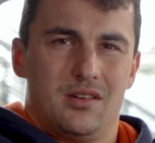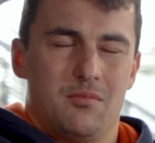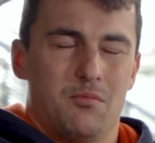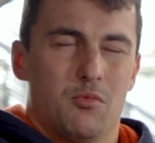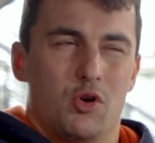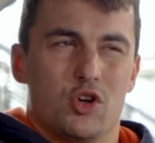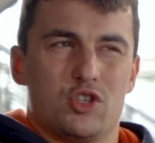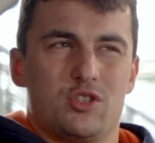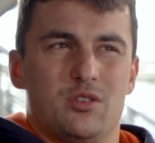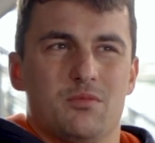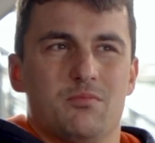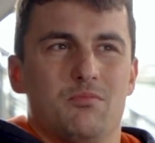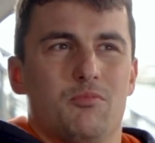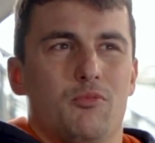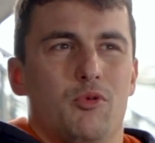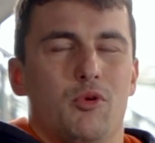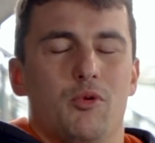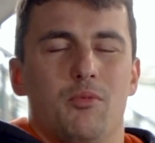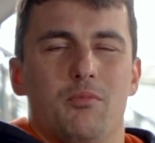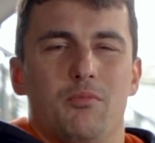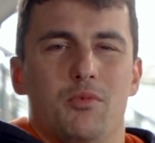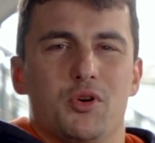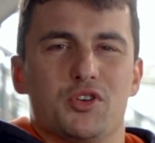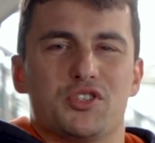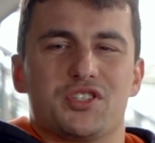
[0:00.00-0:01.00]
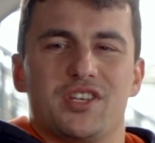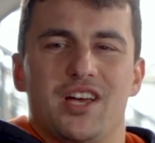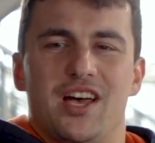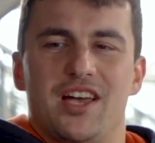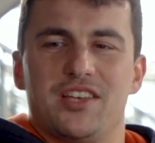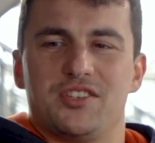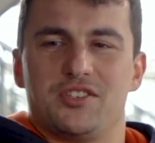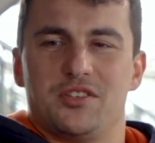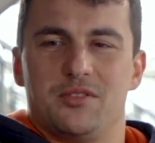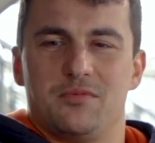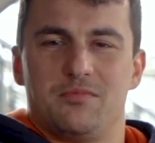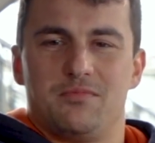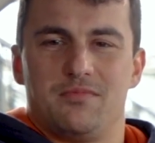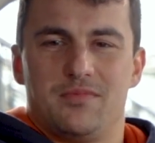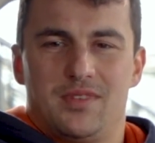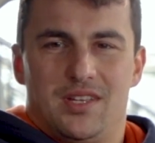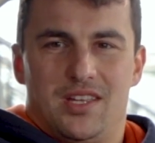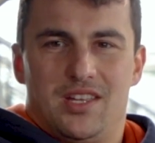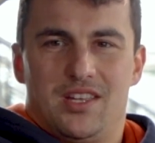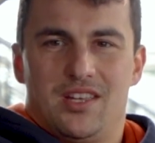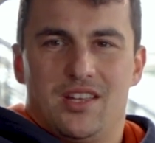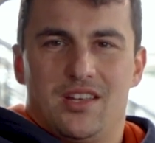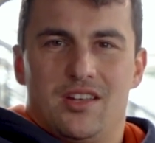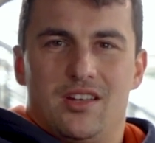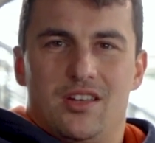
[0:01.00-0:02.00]
Most guys who
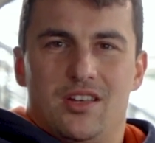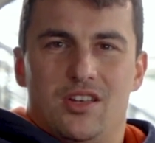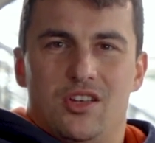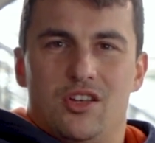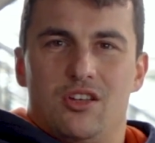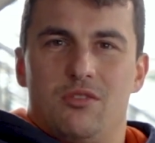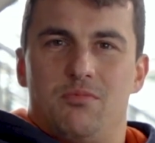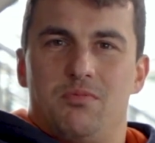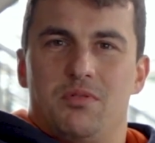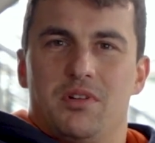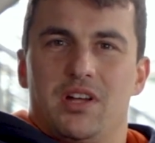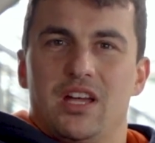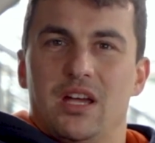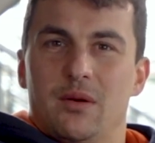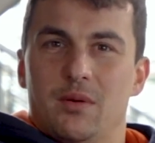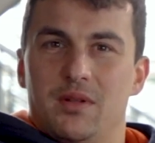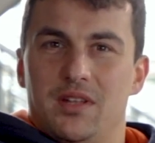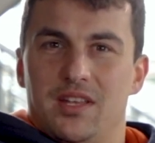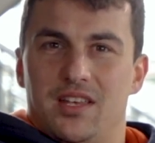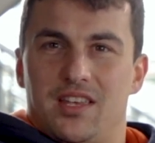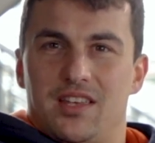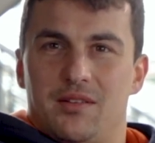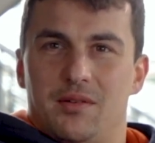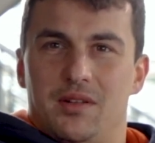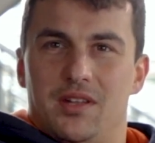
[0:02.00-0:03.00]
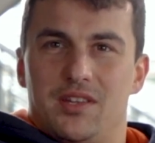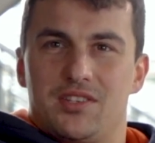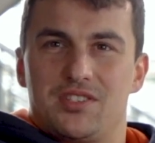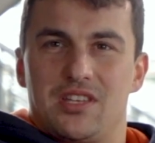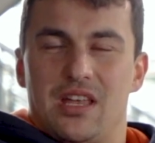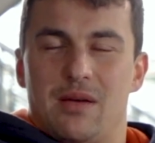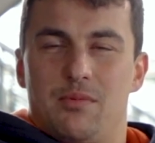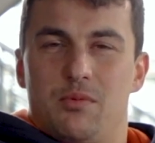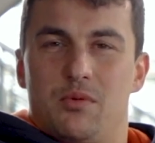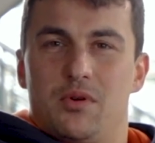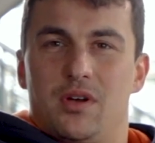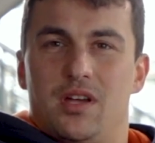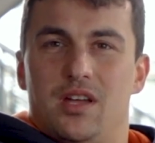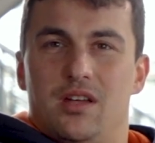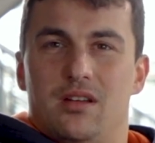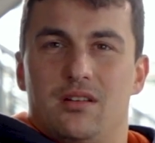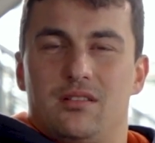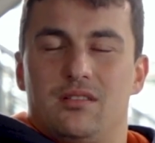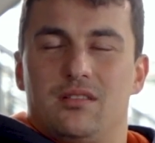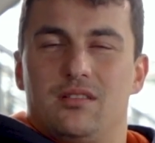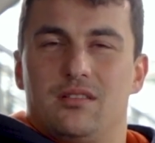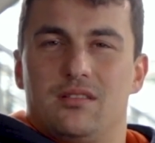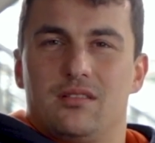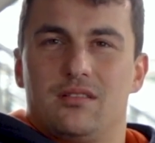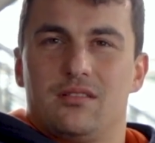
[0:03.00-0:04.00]
play when they step away,
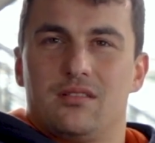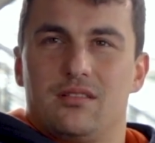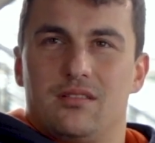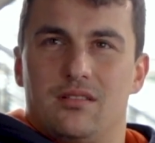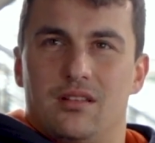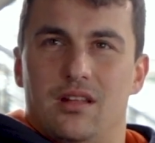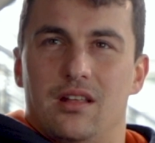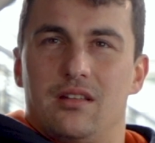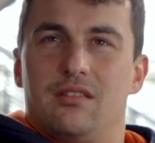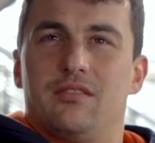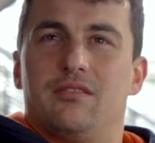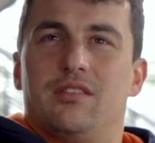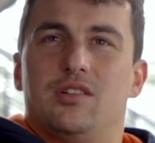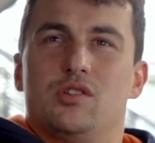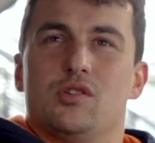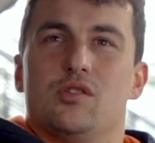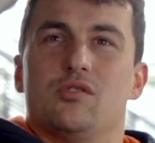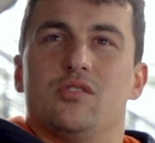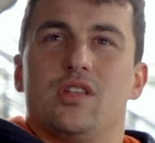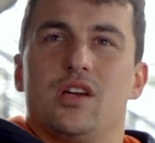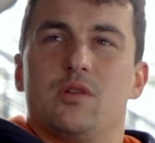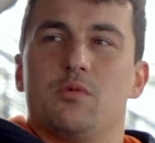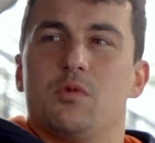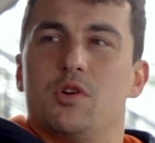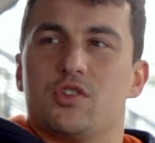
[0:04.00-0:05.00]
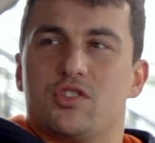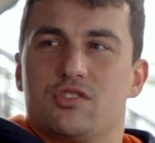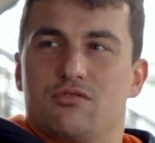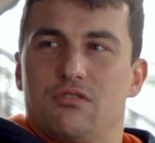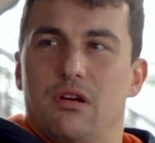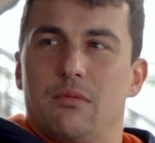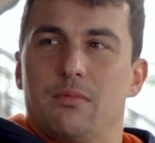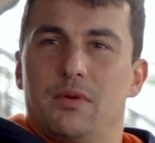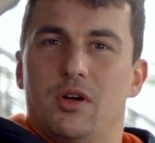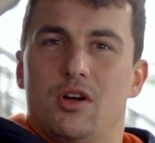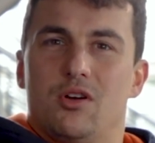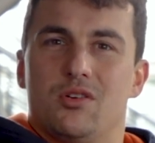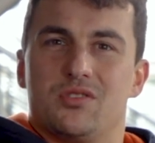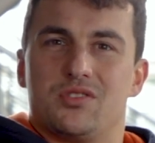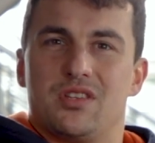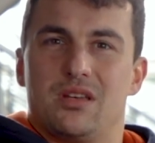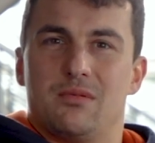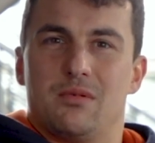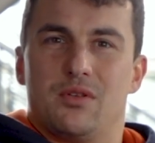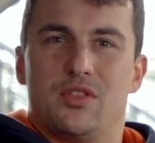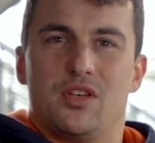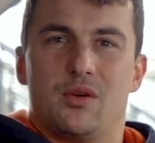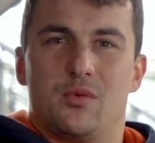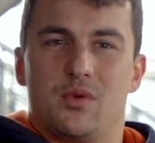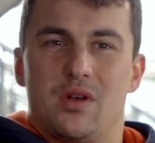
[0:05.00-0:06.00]
they don't like watching rugby all the time.
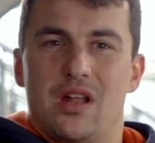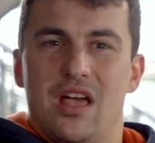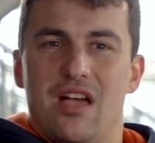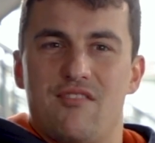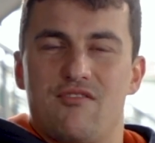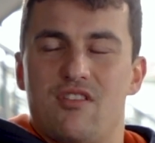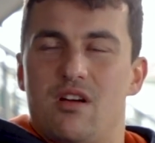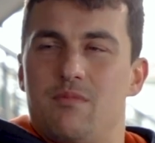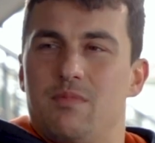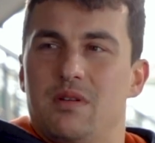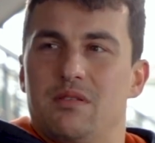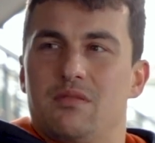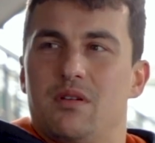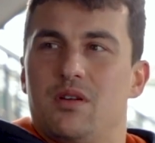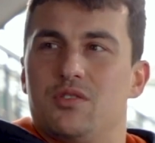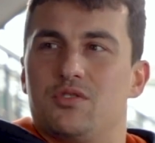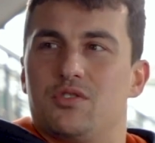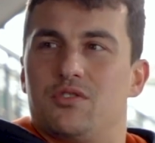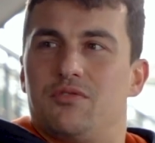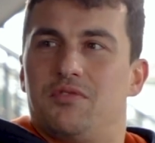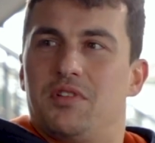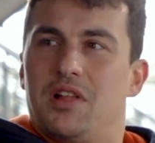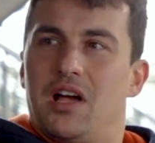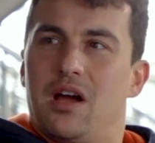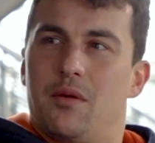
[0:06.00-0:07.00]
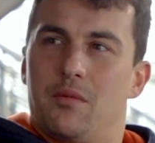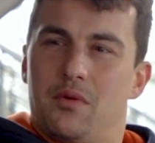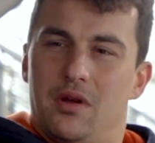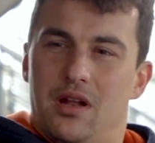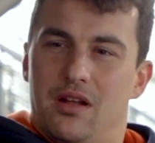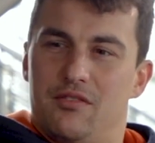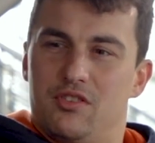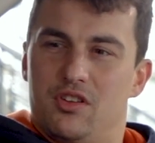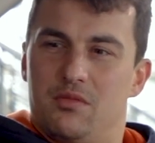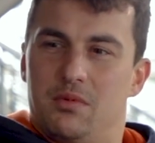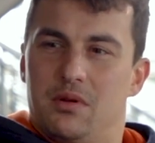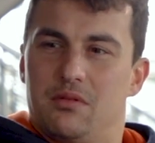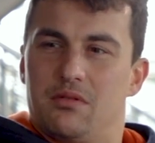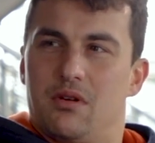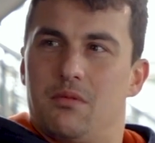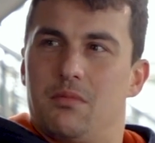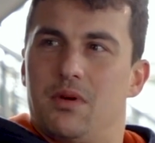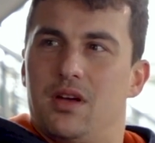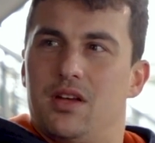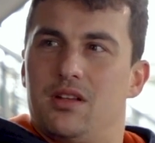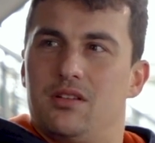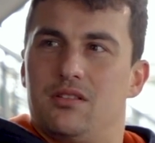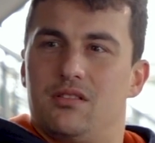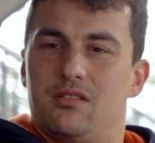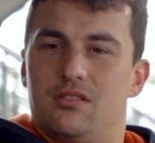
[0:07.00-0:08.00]
I think whenever I've been around your flat, wherever you've been around
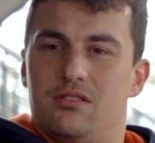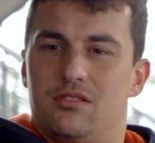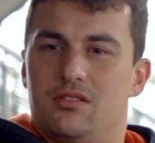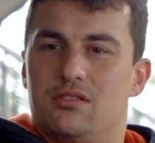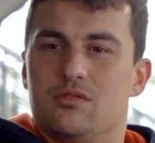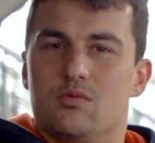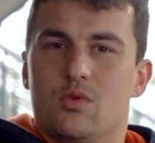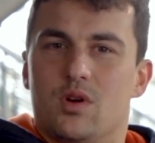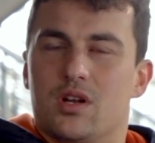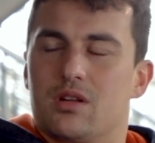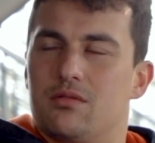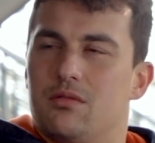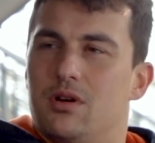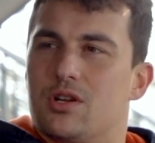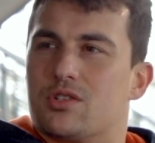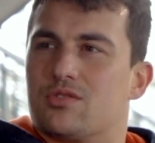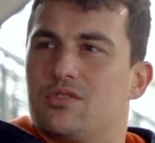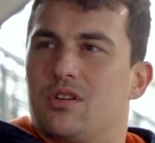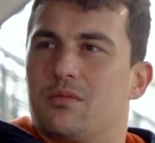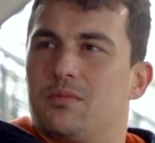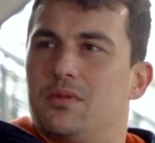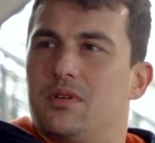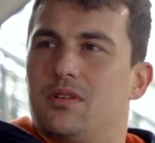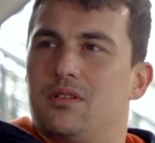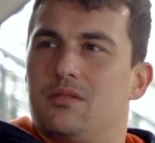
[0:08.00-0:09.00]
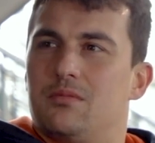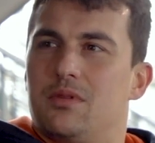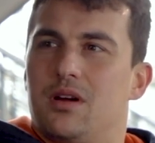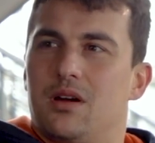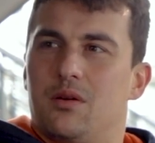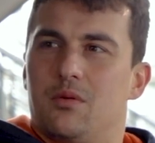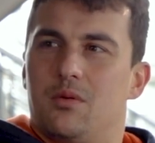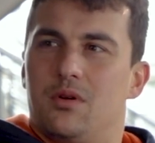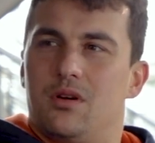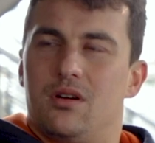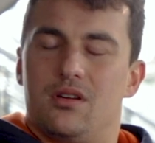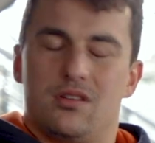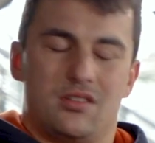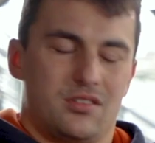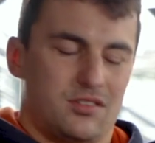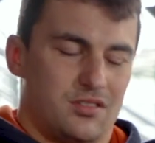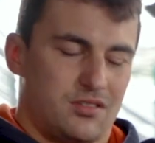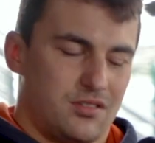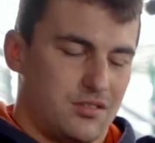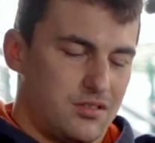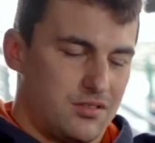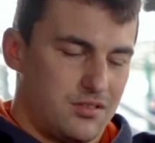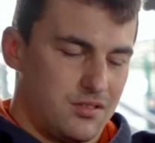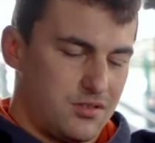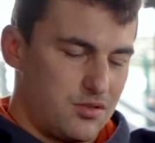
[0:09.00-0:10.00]
mine, you want to watch rugby no matter what.
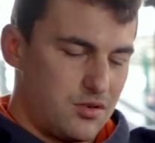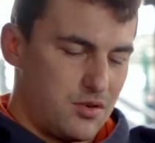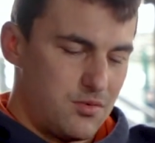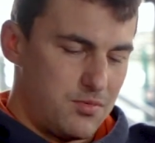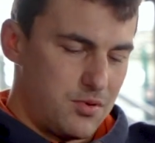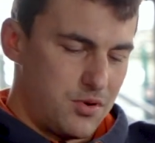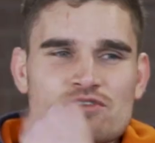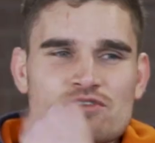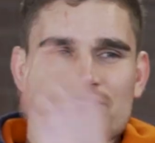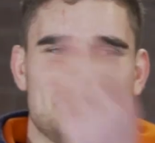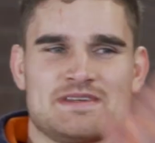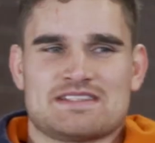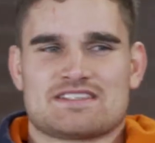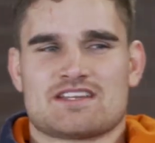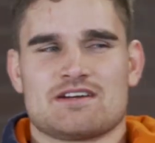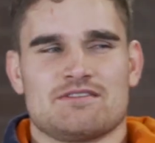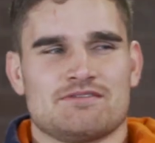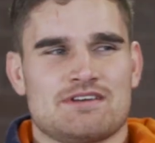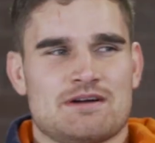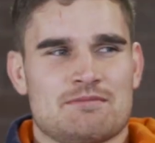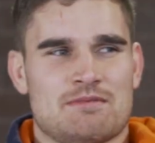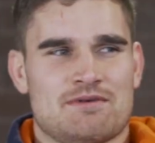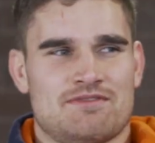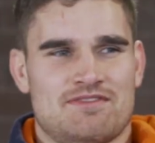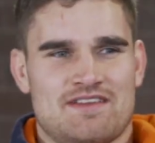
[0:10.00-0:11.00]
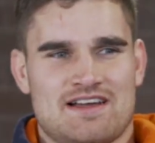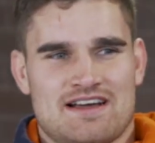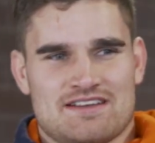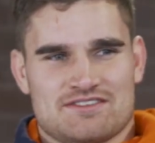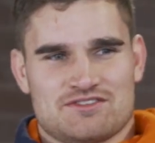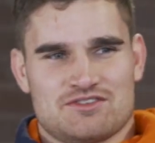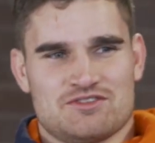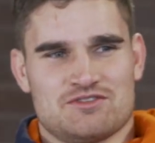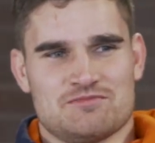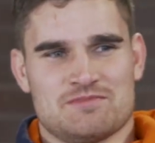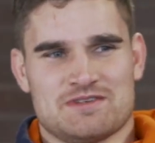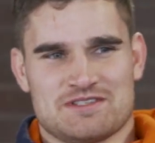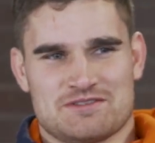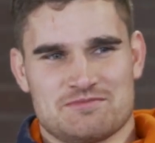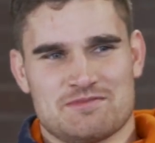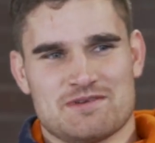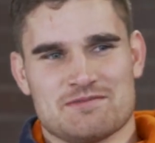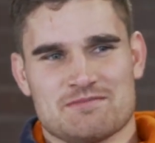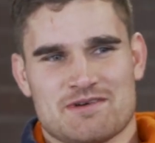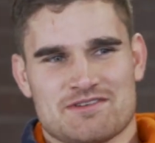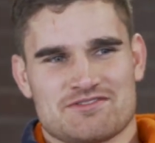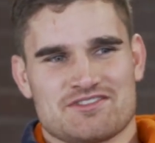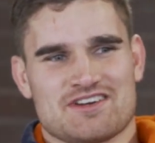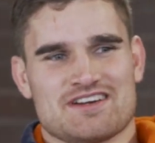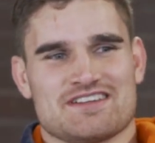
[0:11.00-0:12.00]
It's so You admit to come around my flat, so you admit to
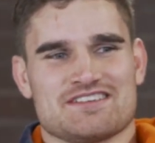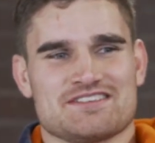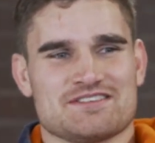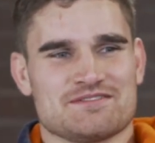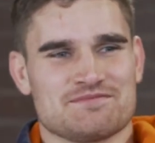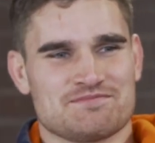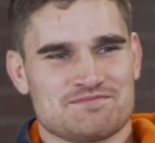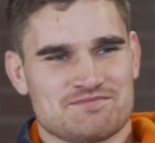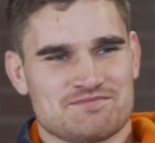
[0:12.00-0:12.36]
being my friend.